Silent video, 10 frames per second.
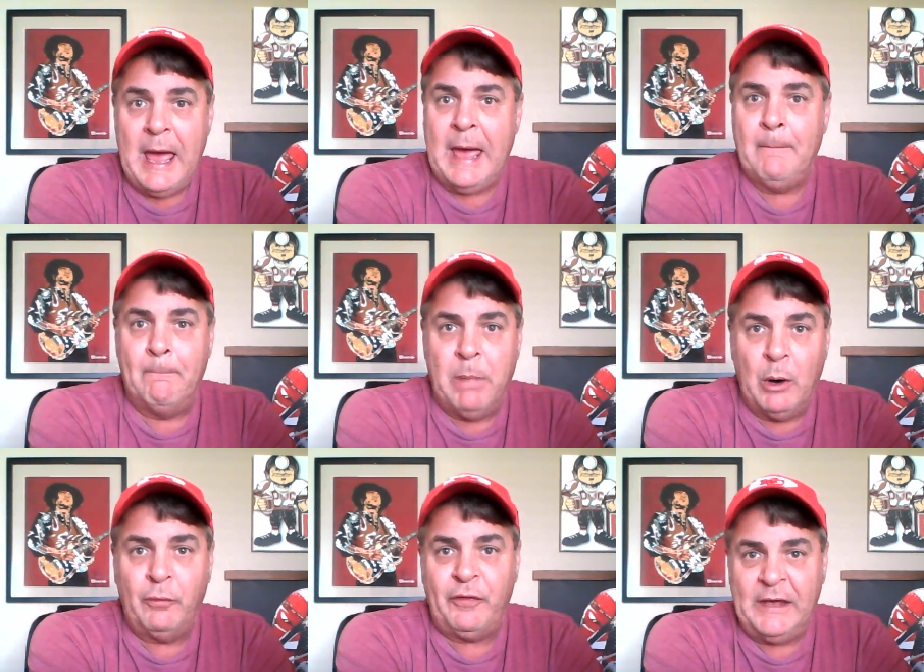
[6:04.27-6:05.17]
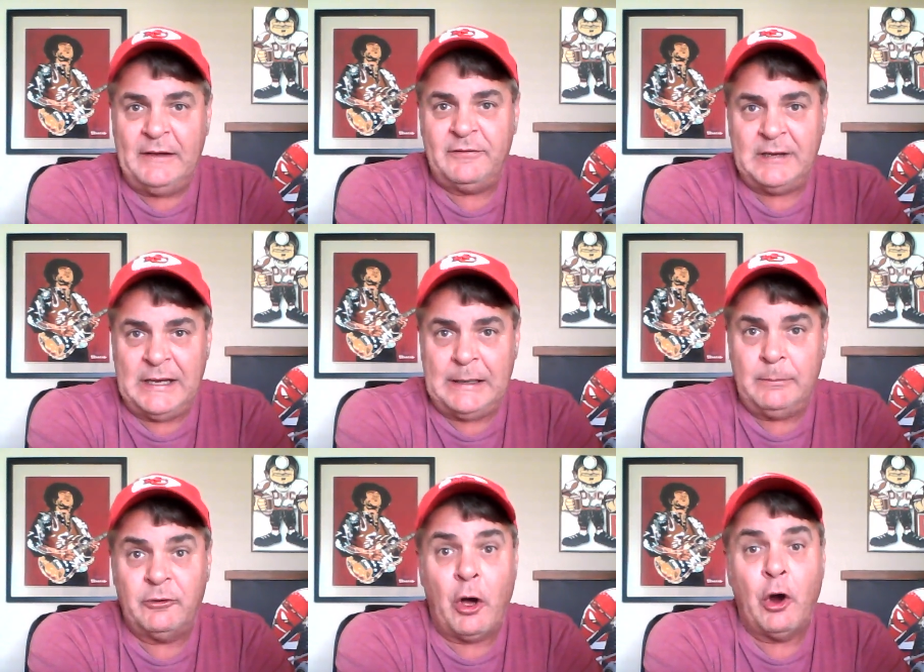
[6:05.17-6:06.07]
And both these
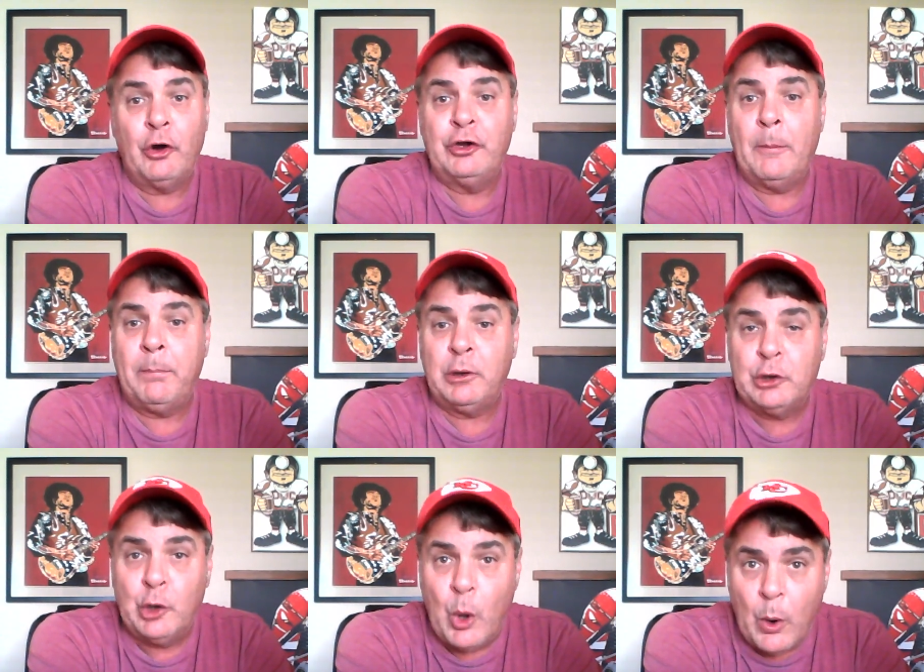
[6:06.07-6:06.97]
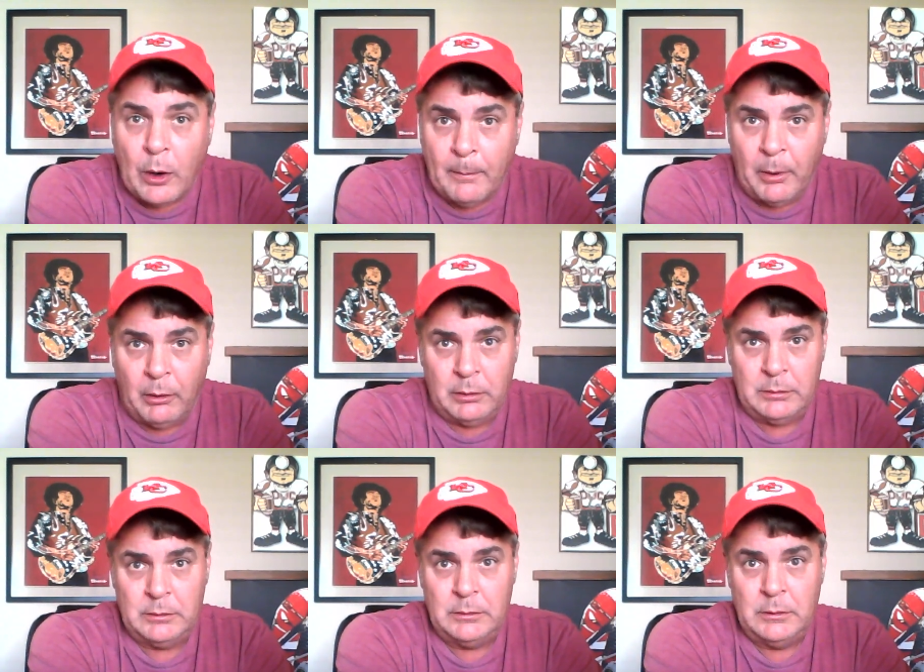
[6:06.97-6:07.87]
teams are deplorable,
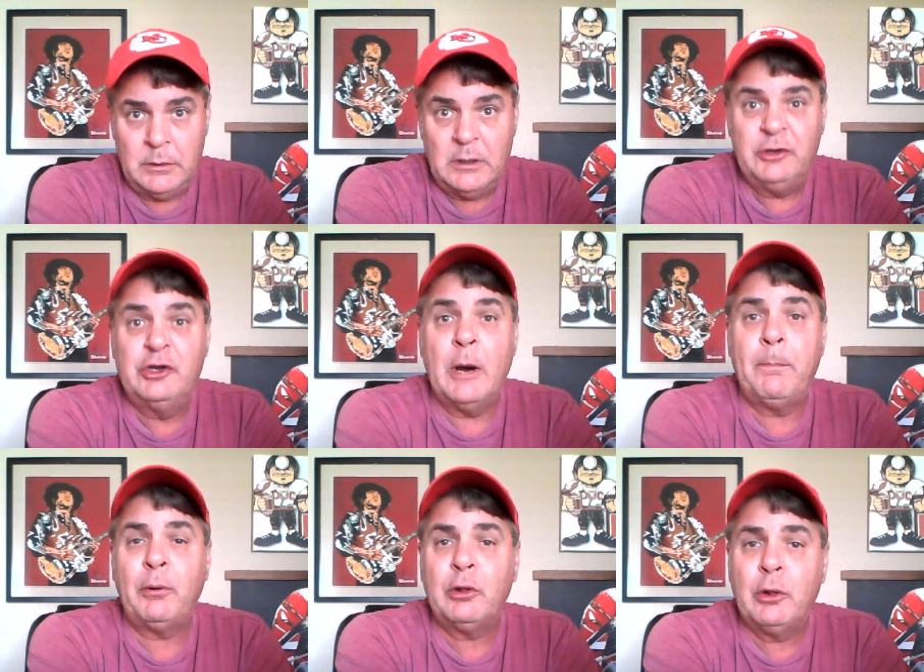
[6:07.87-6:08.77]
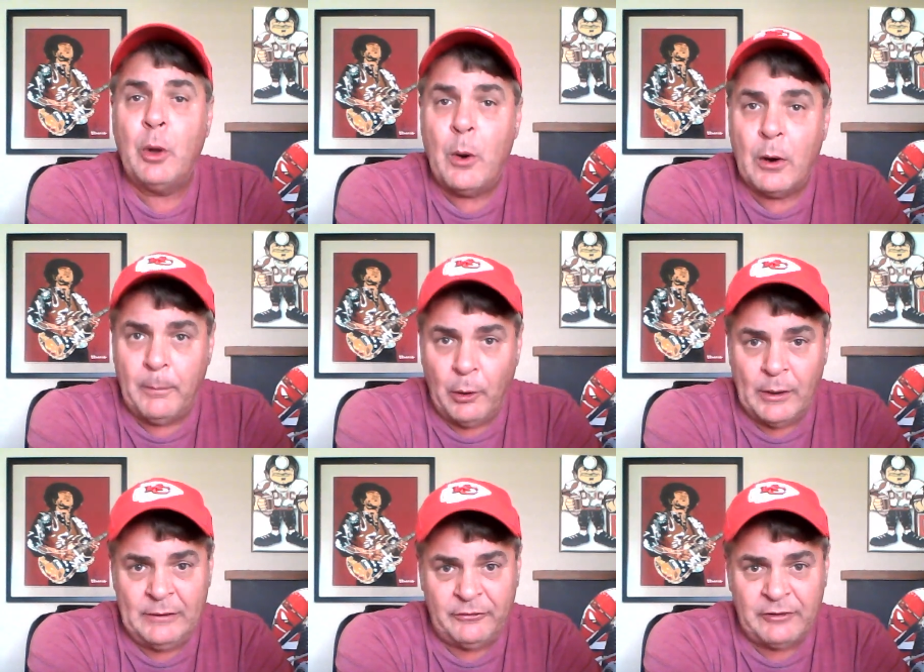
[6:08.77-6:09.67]
deplorable
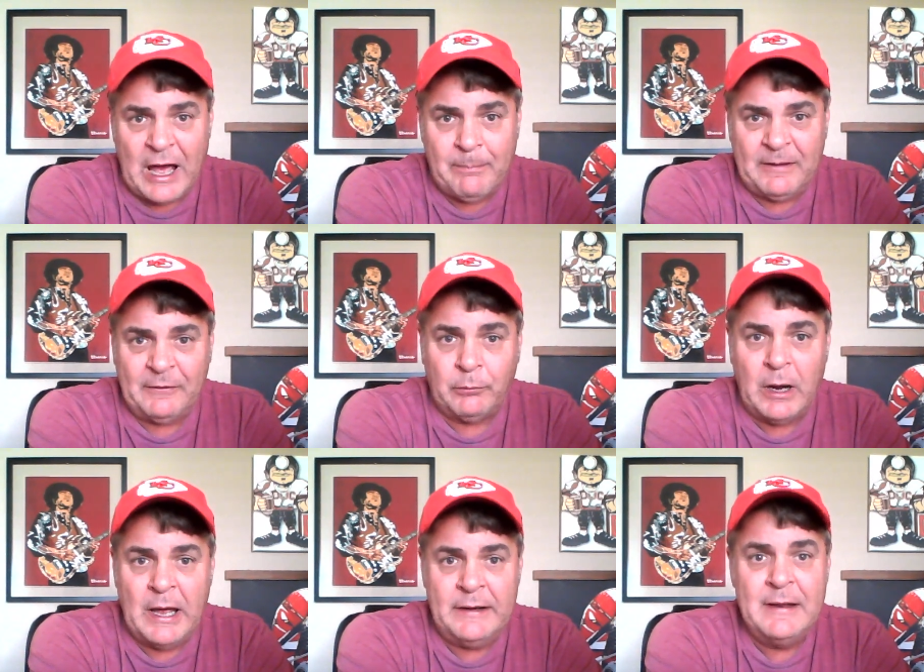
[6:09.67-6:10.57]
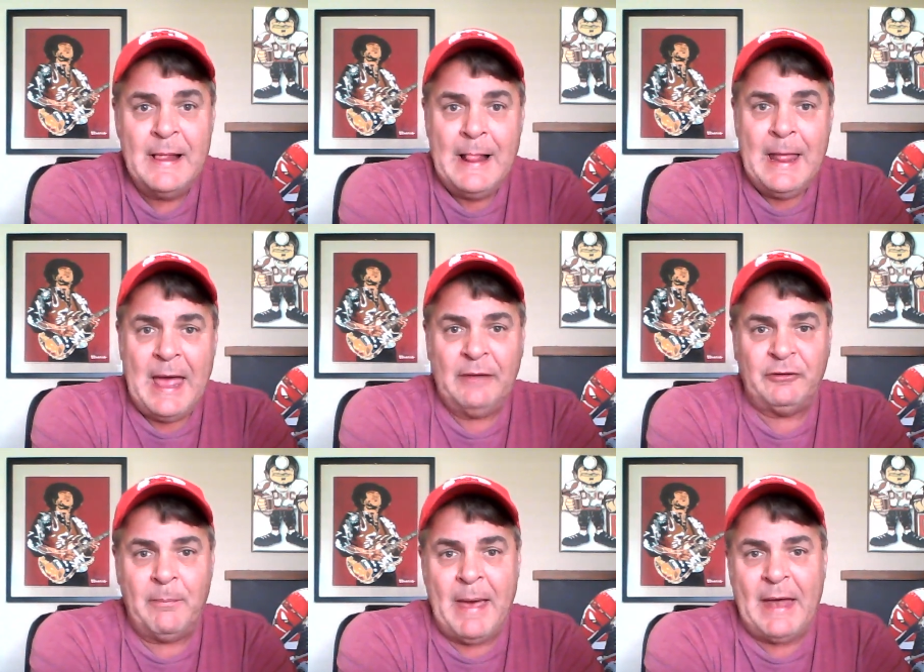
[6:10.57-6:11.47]
in stopping the run. As
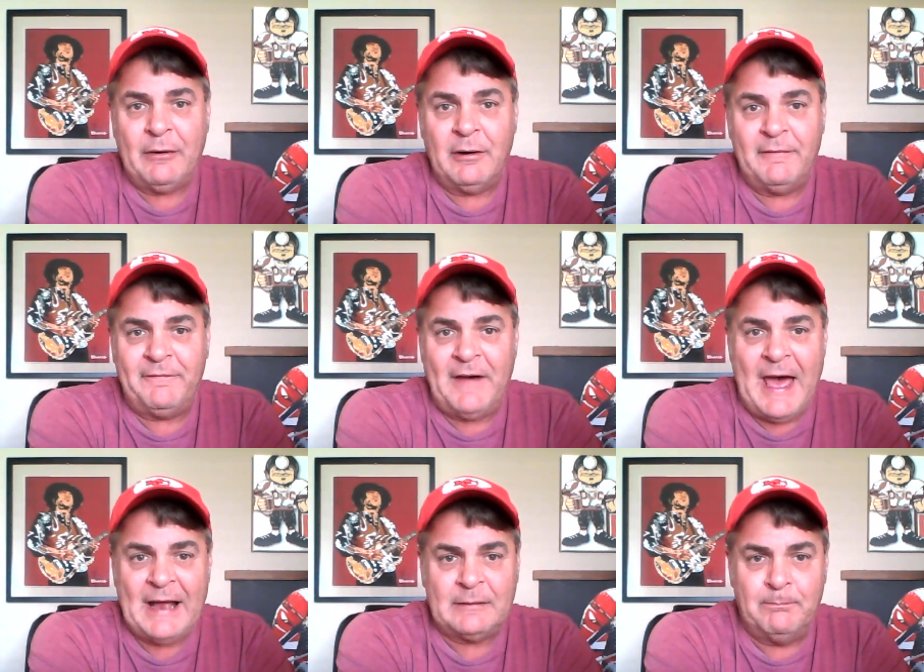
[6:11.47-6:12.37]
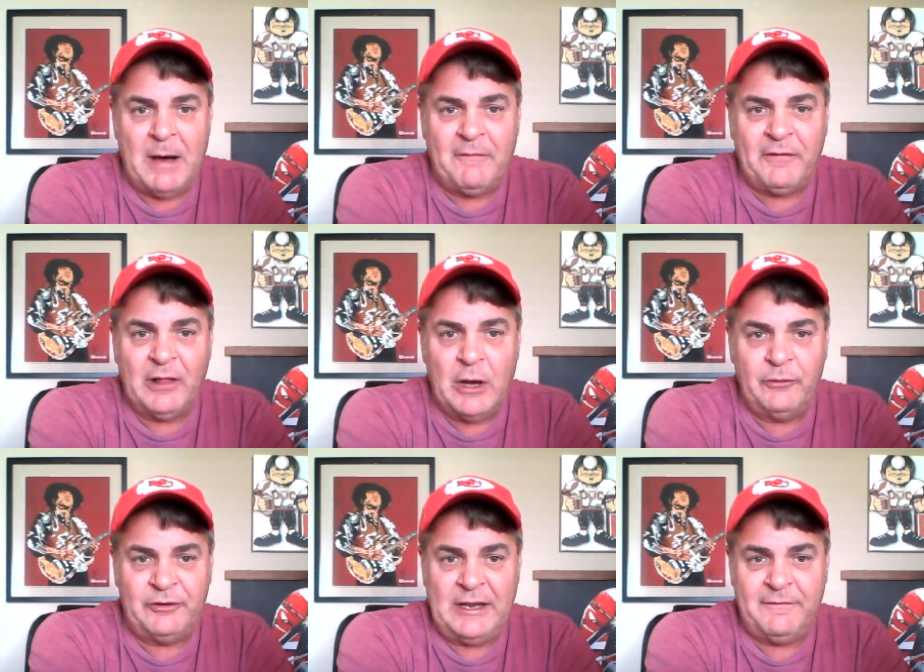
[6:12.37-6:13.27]
a matter of fact,
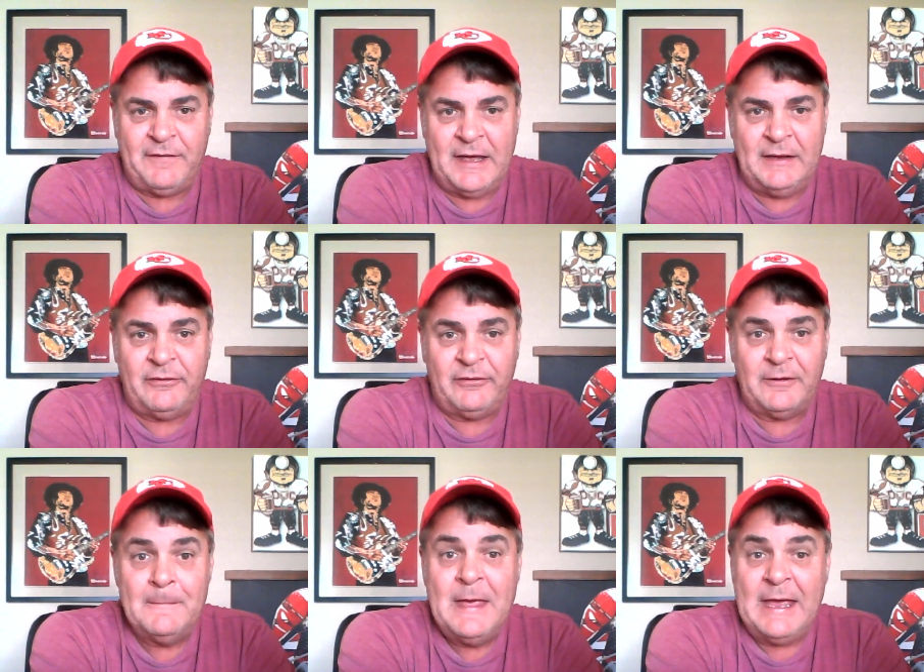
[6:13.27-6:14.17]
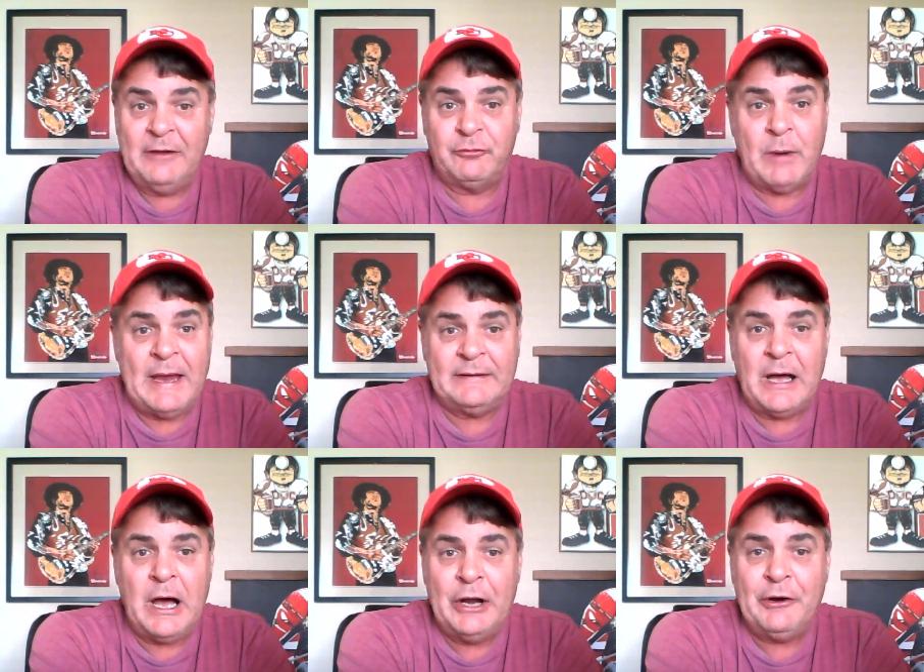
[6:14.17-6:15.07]
Buffalo's defense is ranked
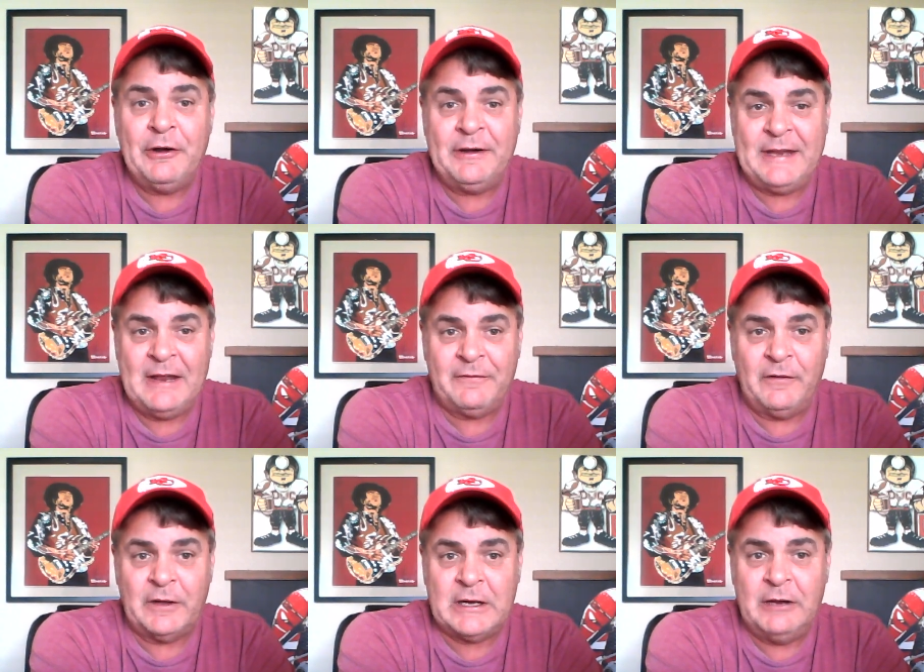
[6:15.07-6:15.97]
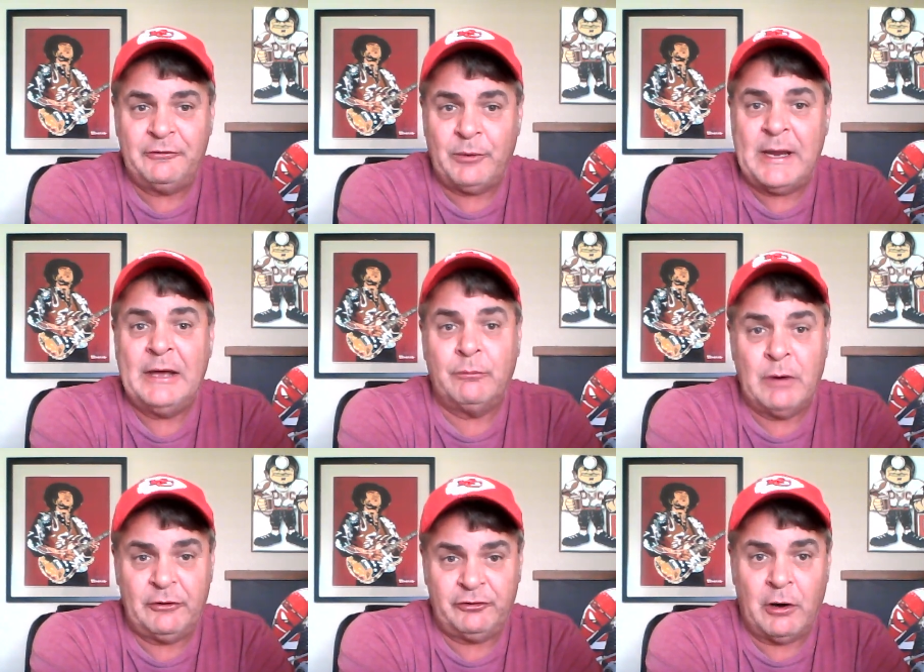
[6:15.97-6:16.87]
110th in the country in
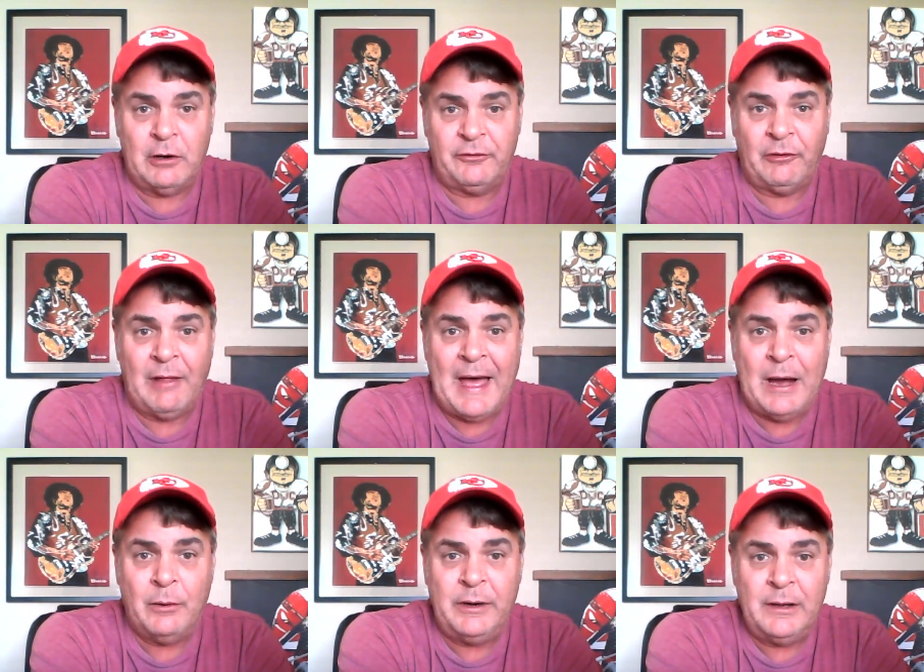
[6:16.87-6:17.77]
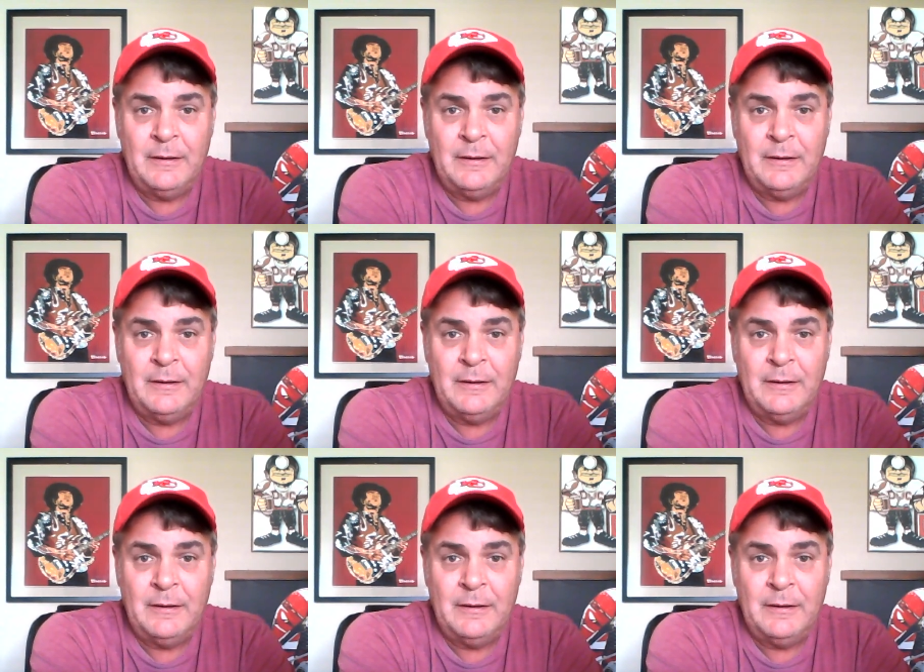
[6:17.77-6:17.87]
rush yards allowed.